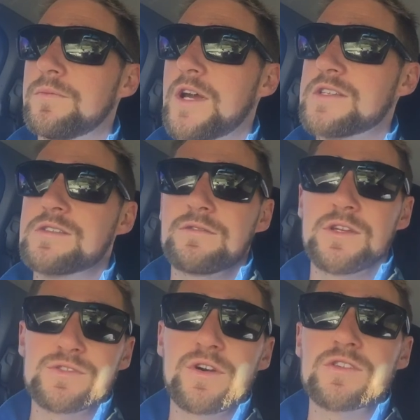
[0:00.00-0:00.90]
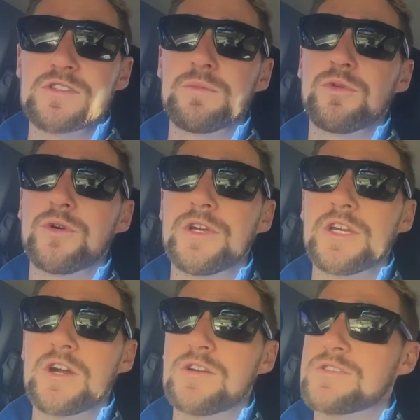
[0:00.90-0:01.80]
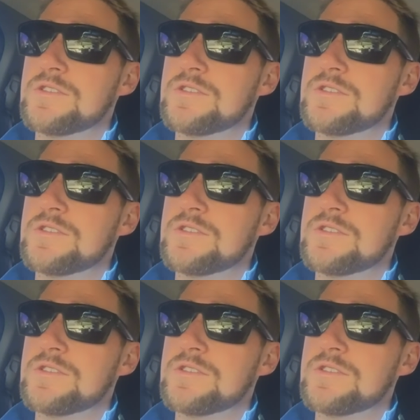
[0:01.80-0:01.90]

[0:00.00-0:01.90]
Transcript: as far as an employee goes.